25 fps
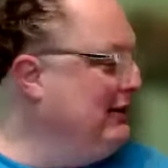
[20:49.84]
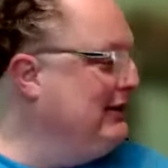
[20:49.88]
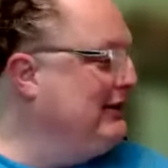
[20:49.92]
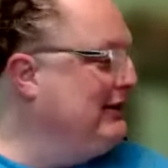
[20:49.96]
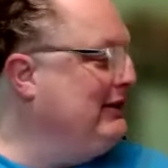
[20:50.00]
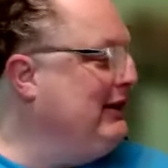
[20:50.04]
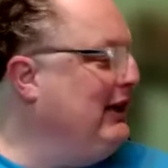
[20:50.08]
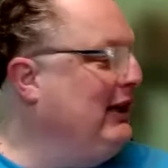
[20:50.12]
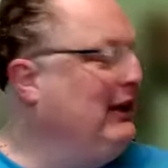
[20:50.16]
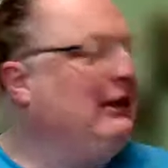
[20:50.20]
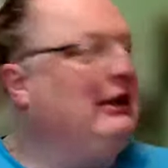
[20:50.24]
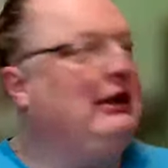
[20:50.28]
now
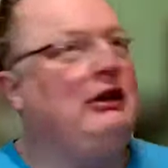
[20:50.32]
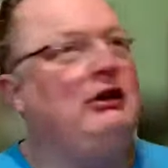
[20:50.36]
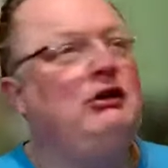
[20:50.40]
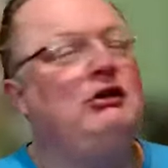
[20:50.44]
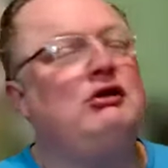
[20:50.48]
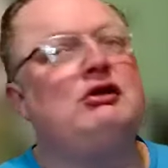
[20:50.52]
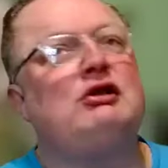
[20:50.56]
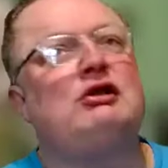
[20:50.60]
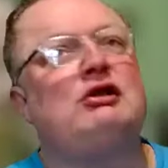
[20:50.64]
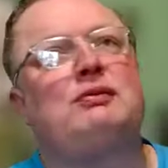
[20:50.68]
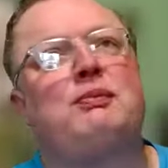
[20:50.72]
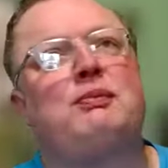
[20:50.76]
you see,
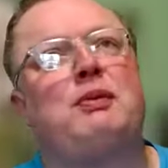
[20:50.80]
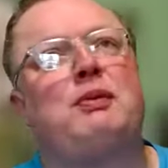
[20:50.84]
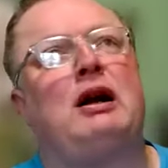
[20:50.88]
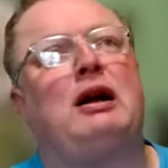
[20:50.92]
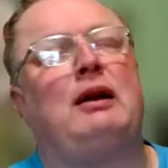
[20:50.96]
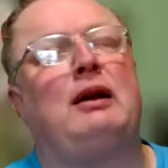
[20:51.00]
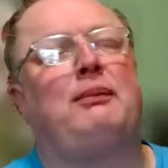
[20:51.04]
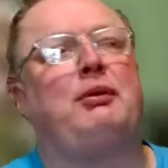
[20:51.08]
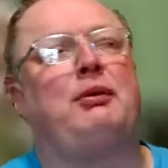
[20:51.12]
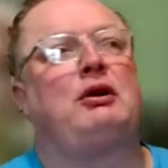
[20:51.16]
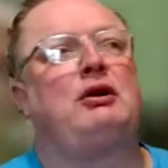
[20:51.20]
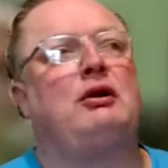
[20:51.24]
you just
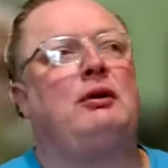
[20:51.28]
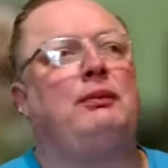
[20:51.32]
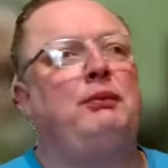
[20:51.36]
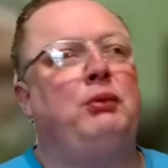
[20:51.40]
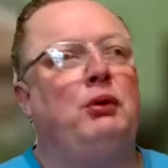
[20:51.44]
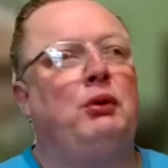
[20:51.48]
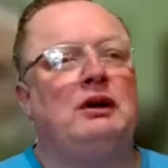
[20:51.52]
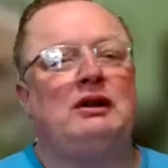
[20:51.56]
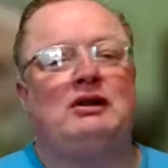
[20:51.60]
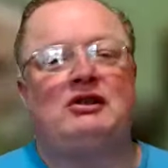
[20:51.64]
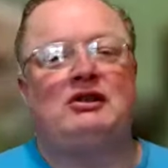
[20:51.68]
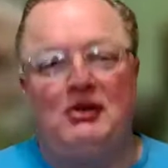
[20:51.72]
brought up a
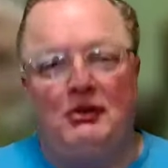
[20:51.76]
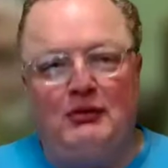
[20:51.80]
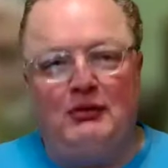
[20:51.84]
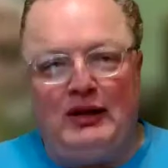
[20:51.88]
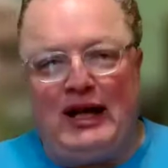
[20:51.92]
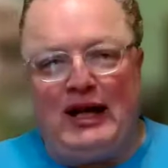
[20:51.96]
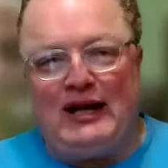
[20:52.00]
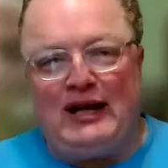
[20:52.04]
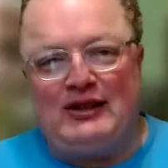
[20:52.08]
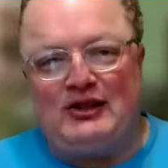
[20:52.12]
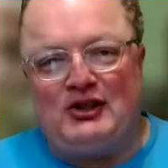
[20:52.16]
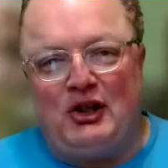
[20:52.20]
good point.
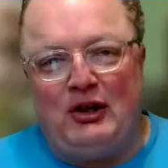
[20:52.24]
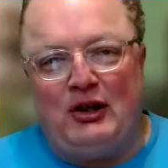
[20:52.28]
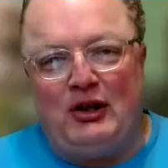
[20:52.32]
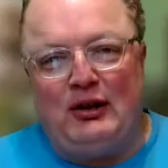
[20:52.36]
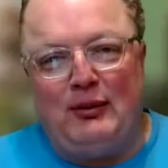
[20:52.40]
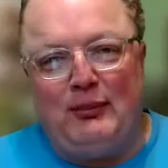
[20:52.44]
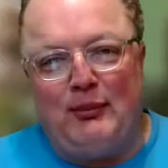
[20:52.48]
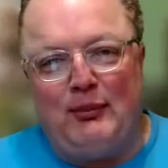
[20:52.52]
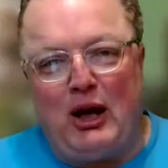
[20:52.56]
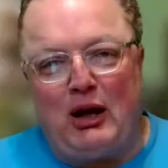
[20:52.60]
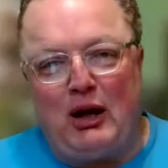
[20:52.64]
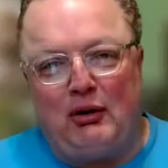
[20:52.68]
So yes,
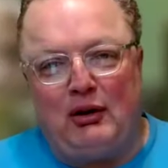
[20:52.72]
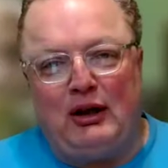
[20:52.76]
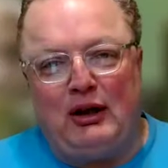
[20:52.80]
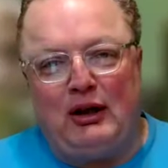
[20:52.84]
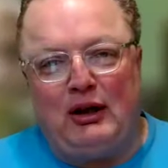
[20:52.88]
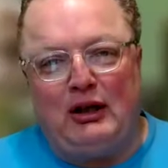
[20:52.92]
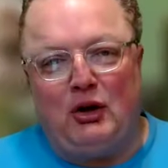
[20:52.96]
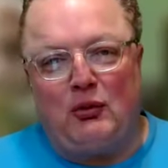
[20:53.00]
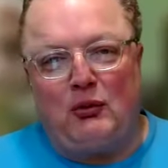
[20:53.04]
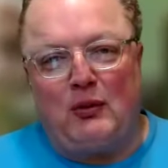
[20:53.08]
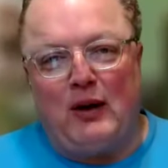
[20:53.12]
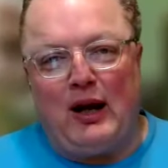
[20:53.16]
on the
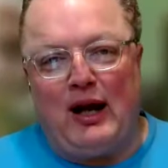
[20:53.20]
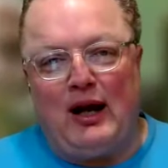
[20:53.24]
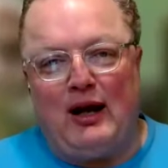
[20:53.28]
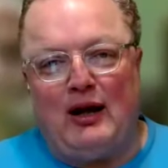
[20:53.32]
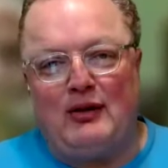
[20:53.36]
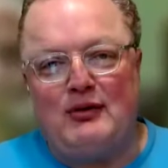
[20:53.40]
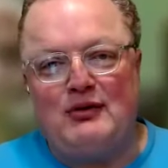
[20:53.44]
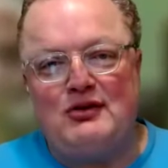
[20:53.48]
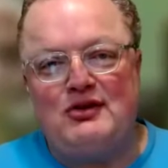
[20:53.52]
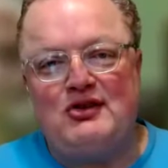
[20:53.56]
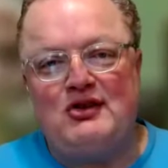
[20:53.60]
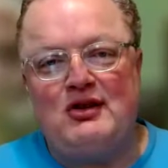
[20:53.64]

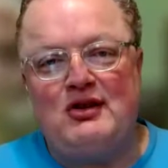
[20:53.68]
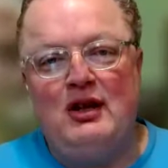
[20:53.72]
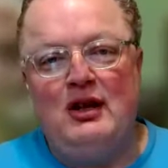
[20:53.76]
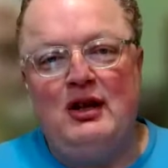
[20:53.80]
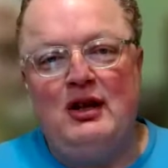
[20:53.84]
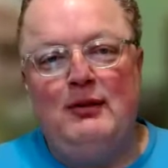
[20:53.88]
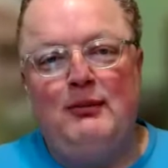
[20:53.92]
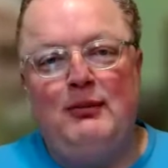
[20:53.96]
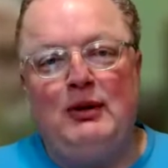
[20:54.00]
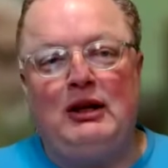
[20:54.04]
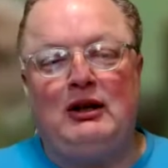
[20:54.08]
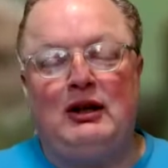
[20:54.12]
merry-go-rounds,
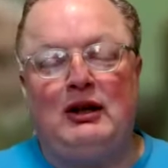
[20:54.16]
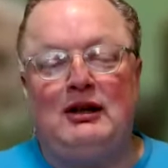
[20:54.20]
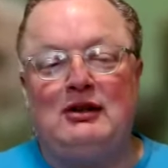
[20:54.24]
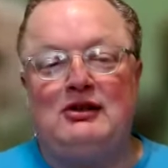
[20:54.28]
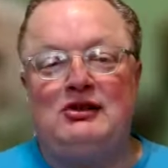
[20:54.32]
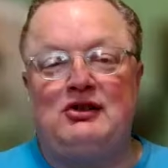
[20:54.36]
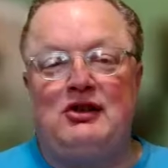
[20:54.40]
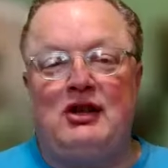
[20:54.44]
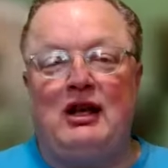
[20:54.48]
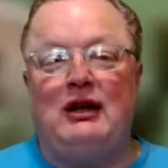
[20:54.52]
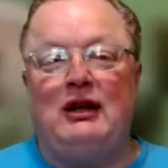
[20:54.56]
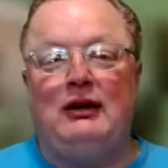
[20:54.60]

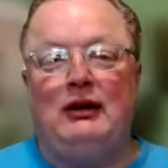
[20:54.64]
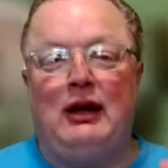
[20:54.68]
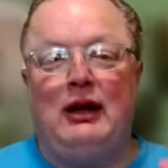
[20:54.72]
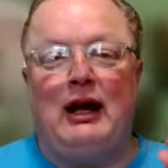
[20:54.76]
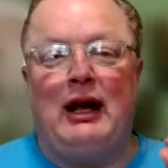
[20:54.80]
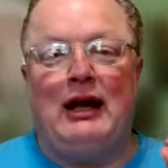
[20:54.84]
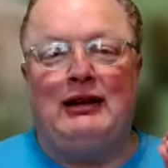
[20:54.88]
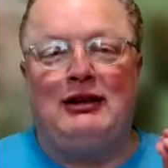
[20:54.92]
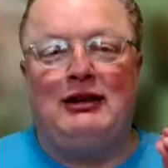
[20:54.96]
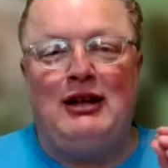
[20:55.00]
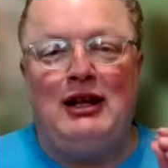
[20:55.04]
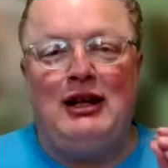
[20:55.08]
because
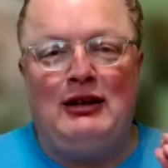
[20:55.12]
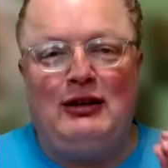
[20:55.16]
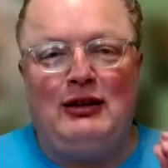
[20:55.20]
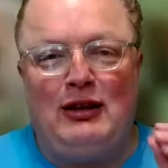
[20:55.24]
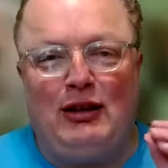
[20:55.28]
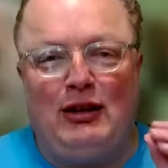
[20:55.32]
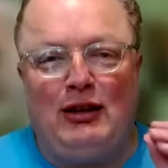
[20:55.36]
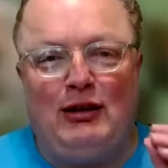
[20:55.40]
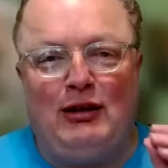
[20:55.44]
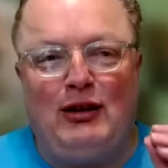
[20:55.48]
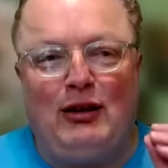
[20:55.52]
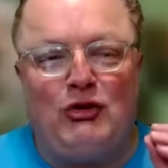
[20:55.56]
I
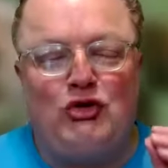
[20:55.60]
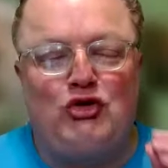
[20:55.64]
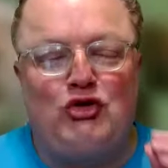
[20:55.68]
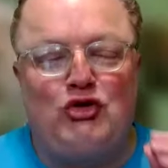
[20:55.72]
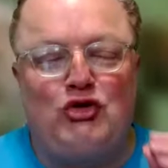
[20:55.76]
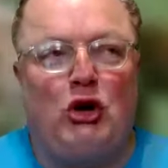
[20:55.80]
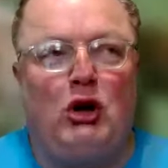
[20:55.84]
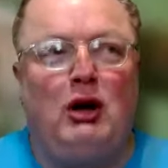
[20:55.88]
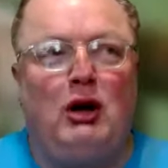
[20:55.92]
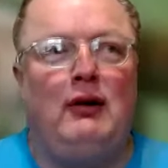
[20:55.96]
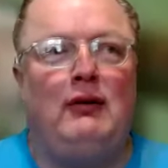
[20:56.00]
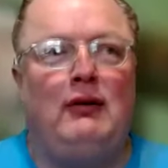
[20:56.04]
think that the
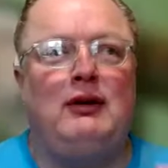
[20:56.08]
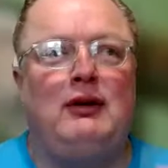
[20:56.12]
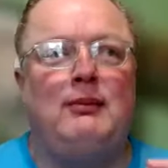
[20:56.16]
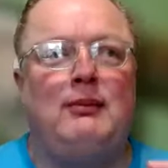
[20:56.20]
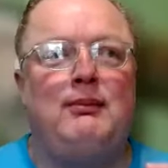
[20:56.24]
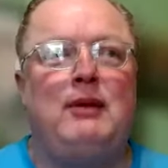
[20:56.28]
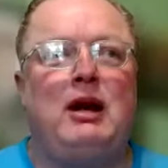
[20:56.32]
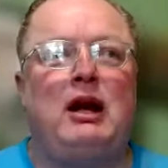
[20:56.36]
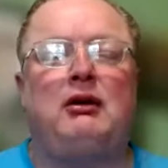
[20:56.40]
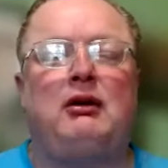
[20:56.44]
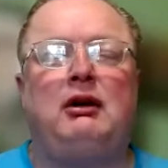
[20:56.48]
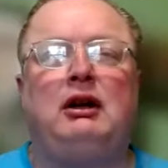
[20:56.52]
draw
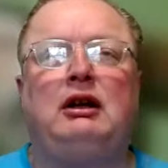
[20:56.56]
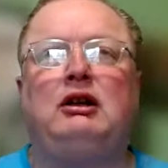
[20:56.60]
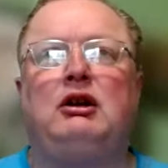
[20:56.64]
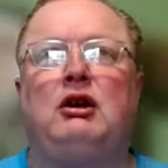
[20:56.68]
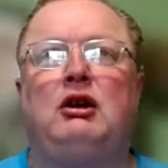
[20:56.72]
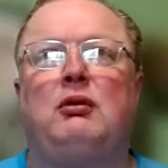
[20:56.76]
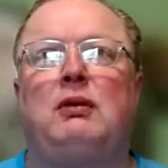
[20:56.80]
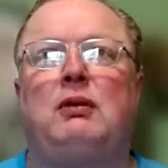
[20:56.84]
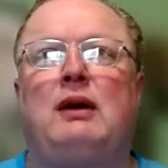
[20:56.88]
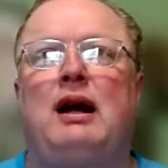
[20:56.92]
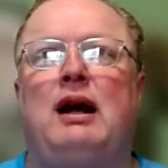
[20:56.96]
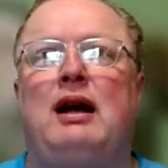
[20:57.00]
of the
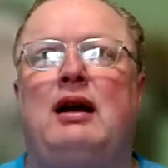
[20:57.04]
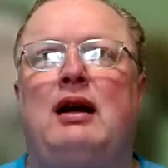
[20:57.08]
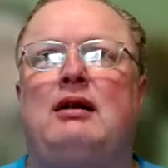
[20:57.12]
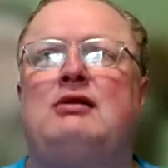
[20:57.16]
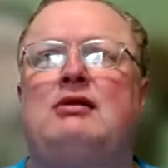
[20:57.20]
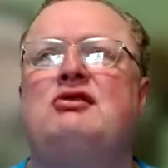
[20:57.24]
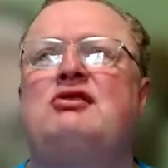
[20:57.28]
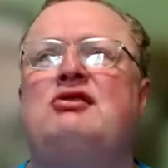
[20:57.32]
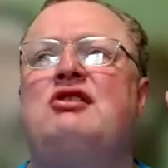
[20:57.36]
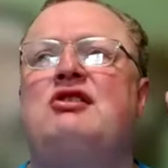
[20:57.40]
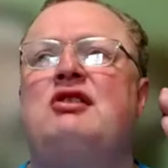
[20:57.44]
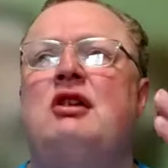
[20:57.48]

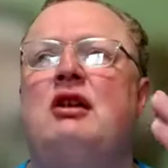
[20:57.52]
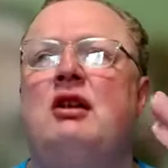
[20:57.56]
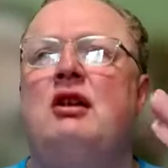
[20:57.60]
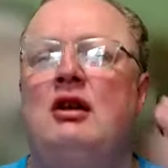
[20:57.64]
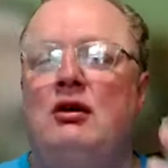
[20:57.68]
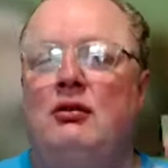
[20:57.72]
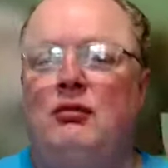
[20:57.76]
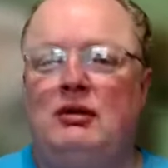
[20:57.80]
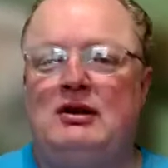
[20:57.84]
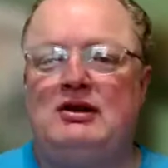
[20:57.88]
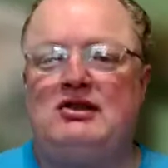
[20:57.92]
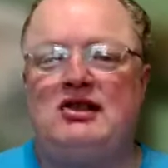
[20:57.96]
merry-go-rounds
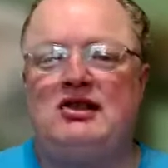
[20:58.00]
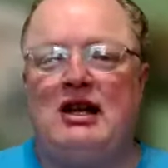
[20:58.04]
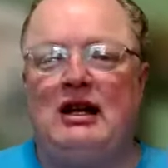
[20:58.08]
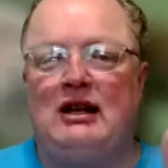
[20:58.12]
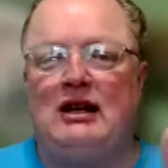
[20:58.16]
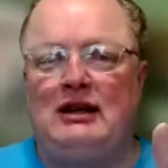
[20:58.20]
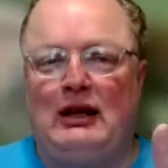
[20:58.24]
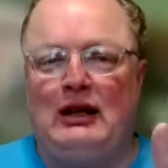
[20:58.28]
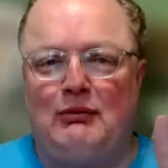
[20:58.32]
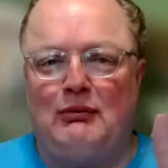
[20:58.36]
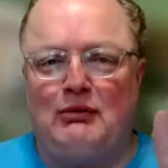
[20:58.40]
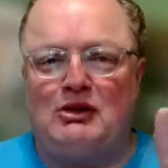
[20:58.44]
was
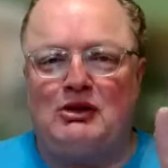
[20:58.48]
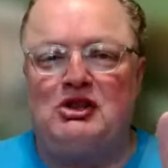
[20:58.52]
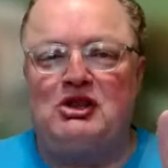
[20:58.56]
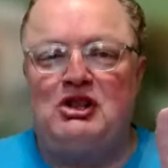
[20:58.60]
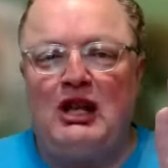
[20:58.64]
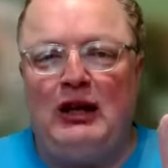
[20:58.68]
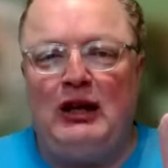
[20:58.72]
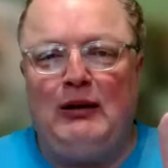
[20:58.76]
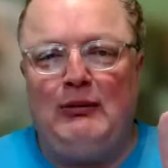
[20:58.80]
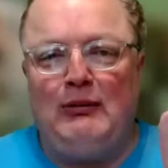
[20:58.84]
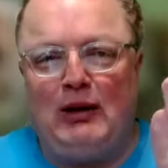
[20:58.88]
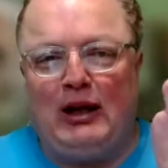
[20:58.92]
that they were
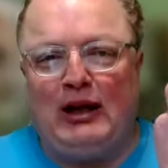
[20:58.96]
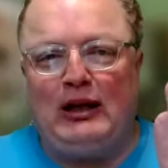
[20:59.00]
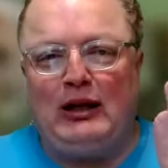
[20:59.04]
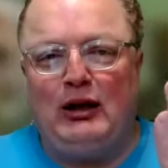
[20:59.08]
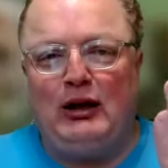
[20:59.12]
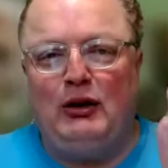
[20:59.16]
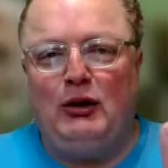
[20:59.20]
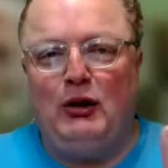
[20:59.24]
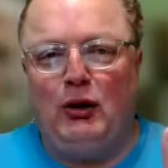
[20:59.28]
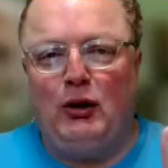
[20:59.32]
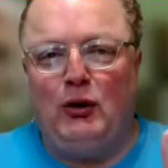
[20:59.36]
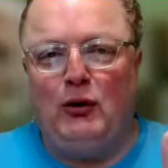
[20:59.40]
shaped
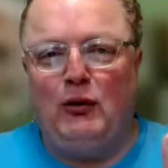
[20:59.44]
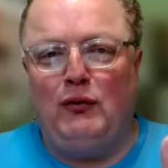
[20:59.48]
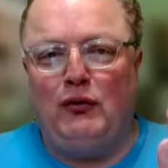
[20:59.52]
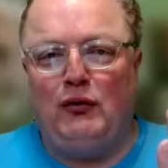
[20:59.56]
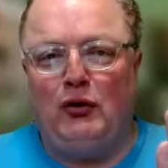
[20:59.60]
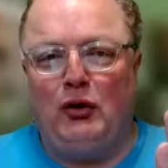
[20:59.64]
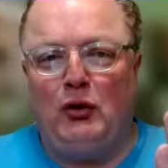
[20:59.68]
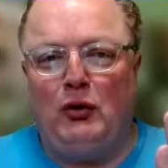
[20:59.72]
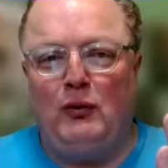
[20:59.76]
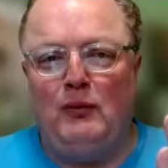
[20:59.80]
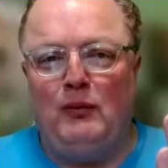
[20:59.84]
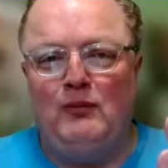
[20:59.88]
like an
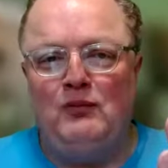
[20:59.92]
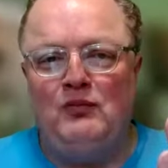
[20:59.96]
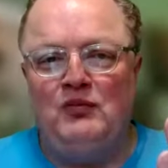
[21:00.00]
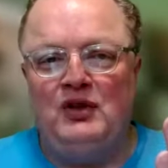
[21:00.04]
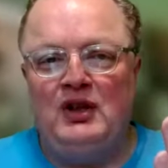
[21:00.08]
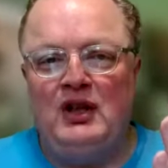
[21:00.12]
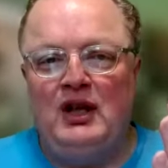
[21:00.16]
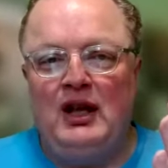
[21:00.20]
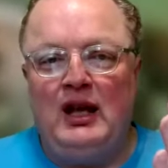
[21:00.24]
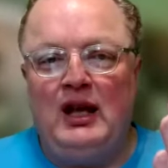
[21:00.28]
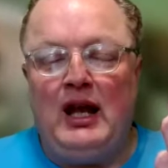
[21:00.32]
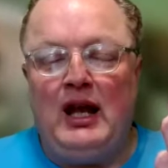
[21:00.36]
oval,